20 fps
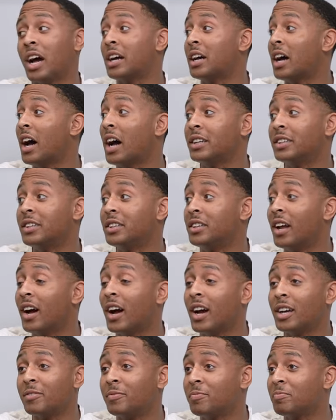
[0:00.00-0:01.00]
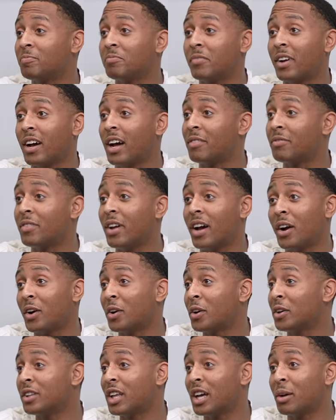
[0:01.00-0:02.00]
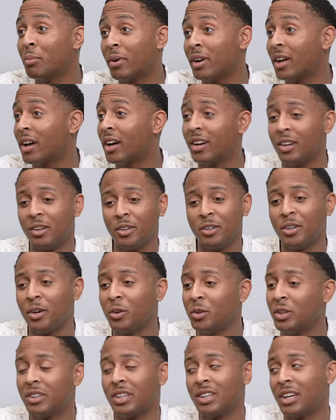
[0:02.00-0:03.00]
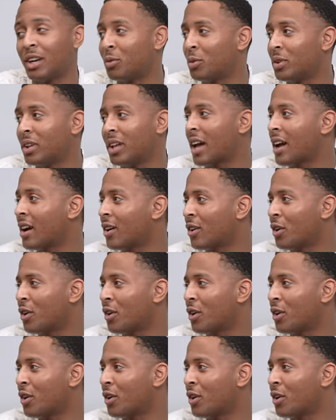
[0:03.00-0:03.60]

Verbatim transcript: I did not. I have not heard that, but the only thing I really